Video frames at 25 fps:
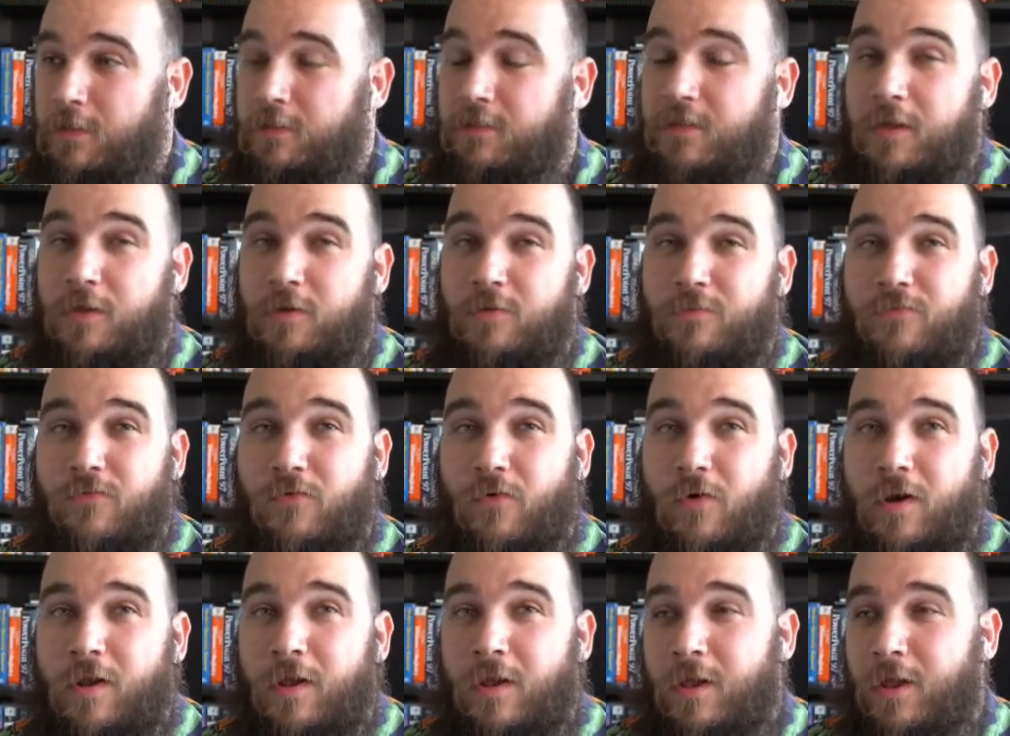Thank you
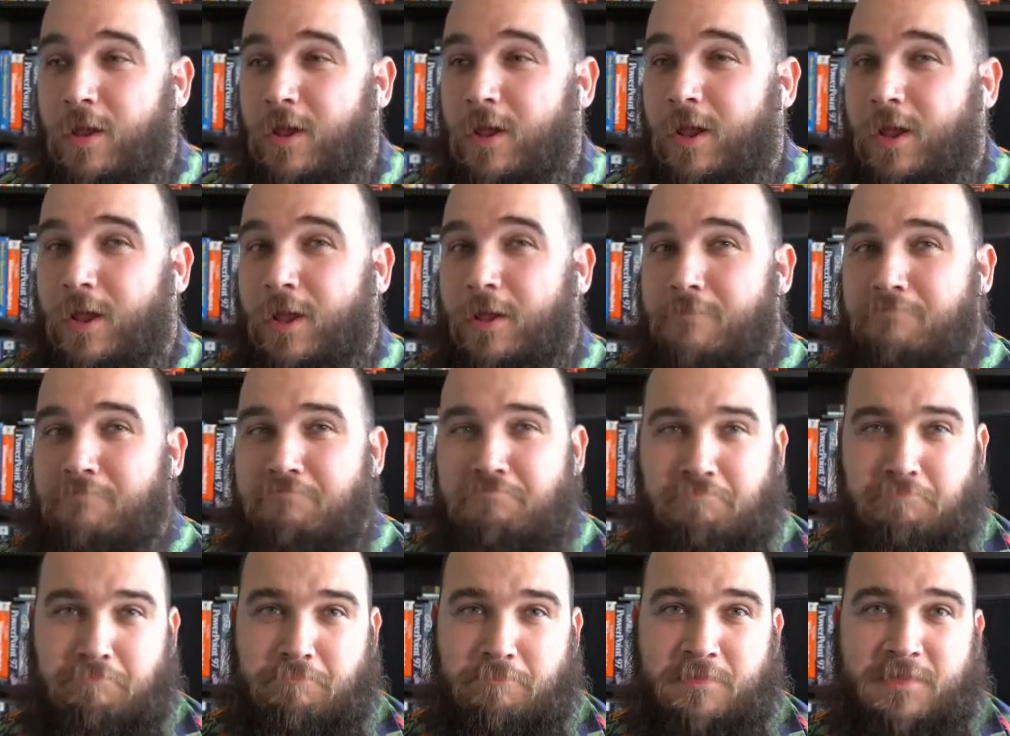for
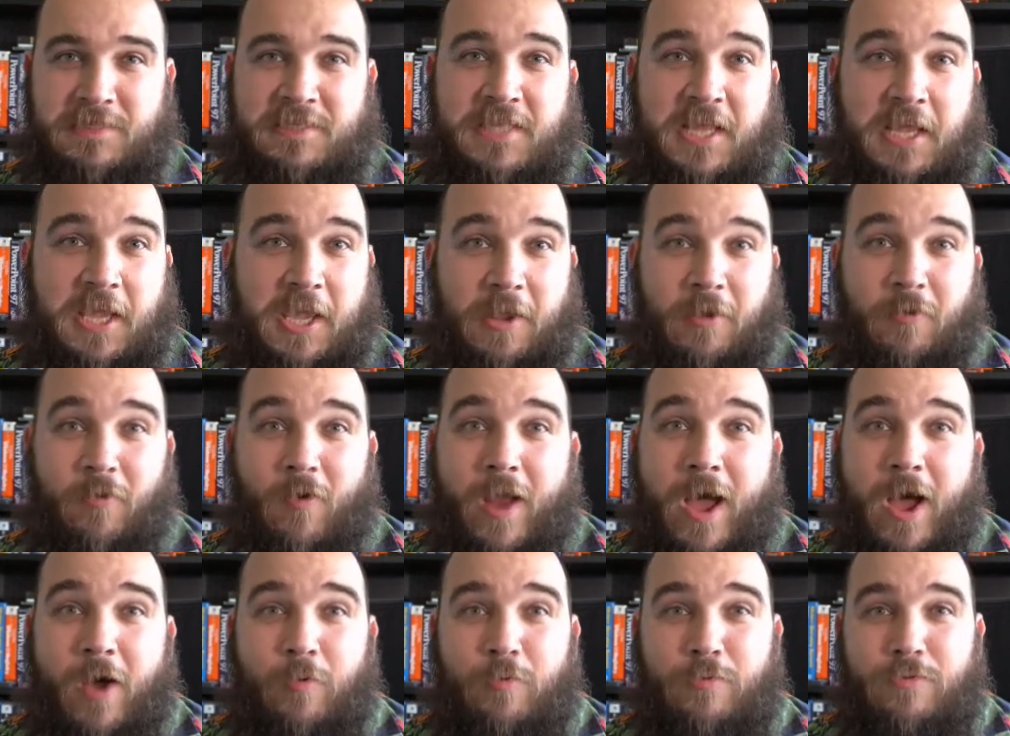sticking
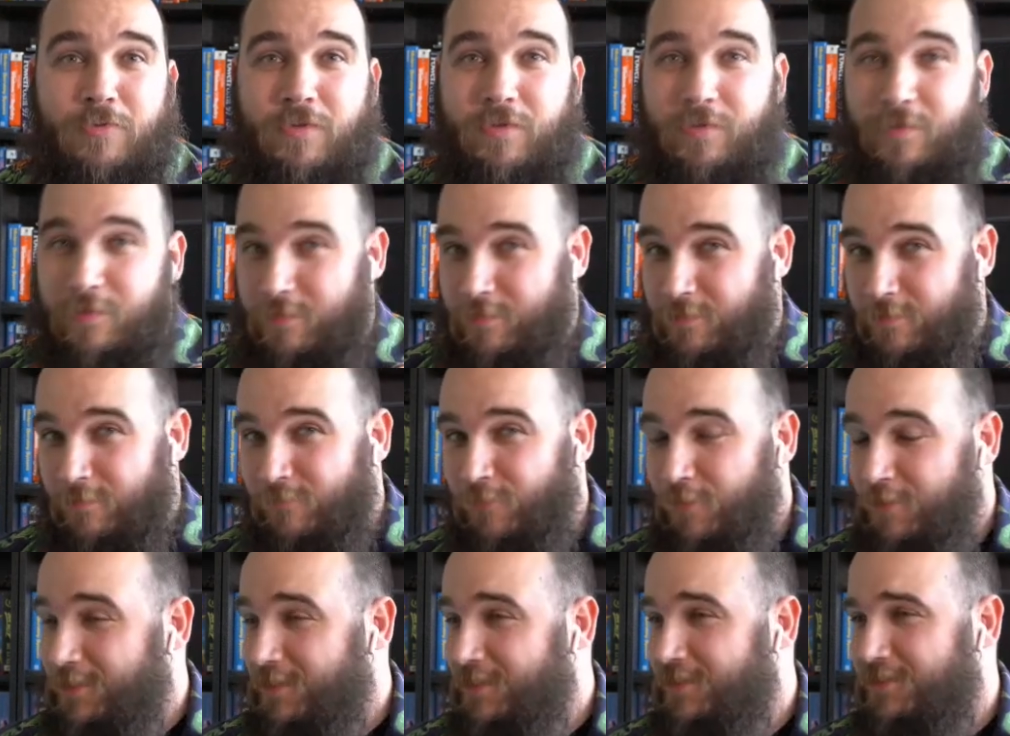around
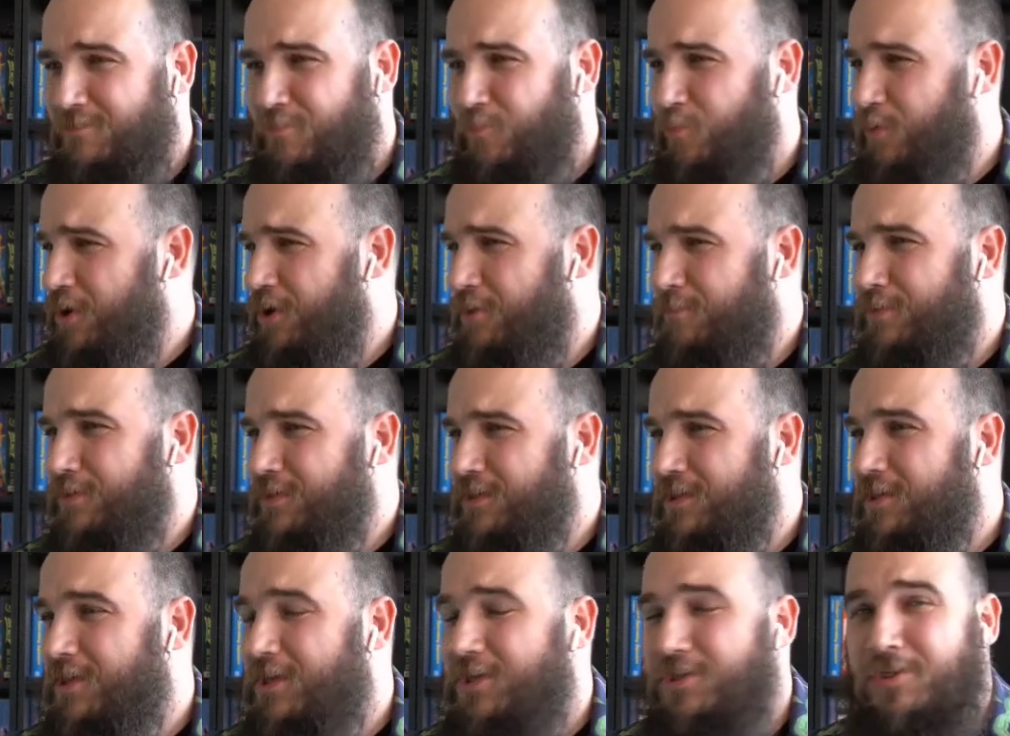for this weird
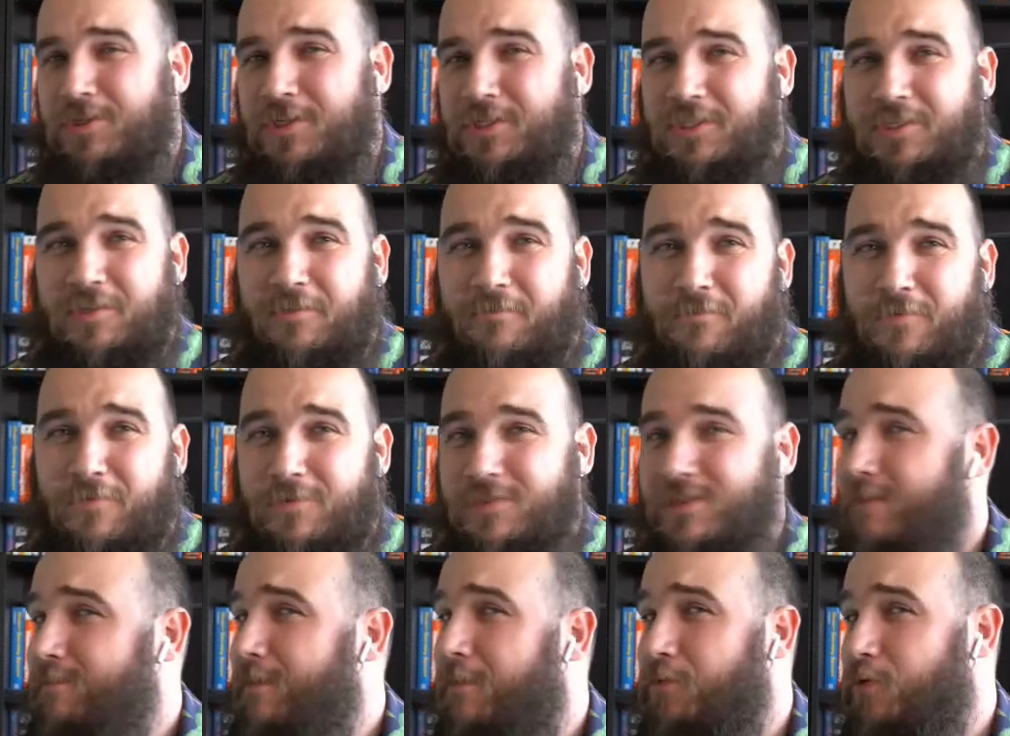presentation. This is the first
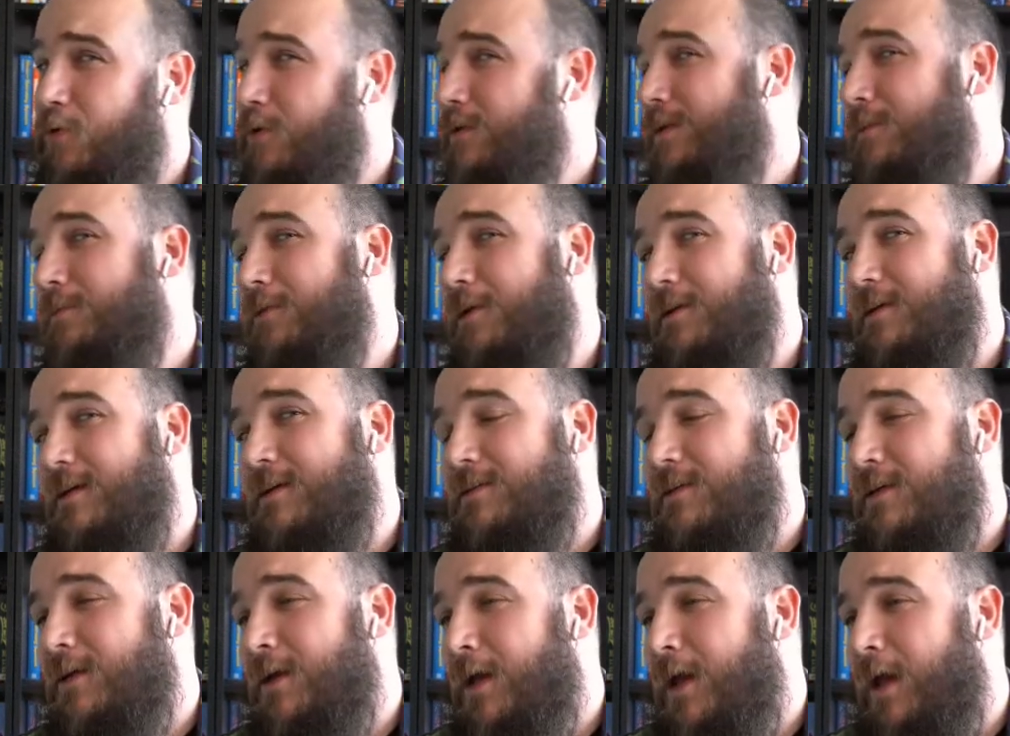time I'm doing something like
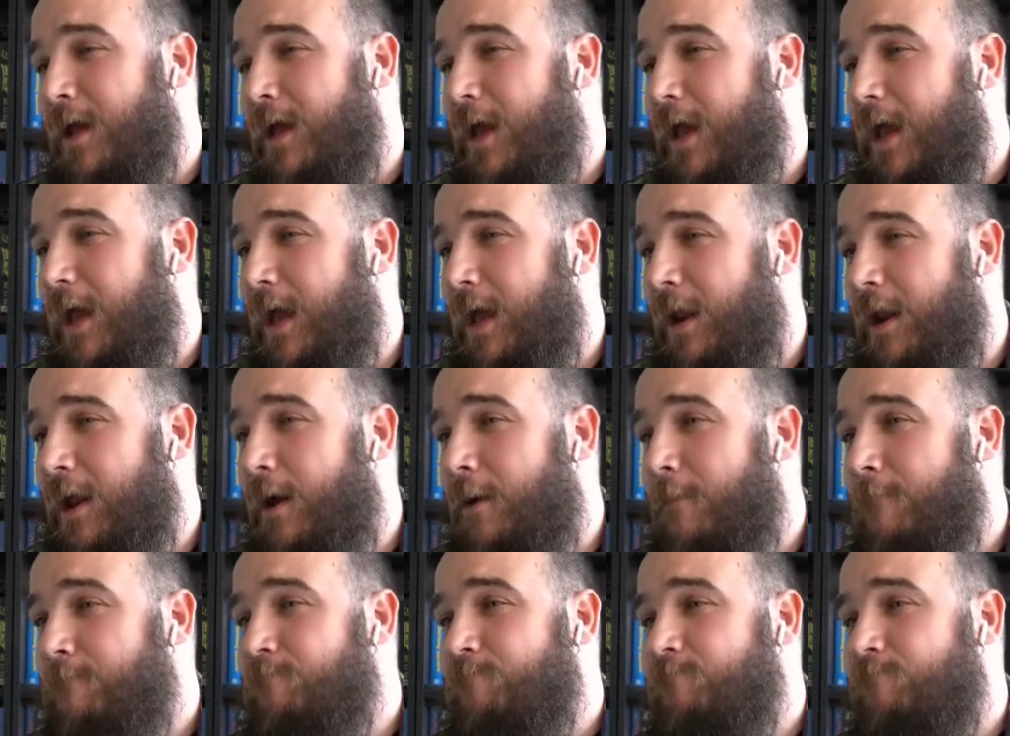this, and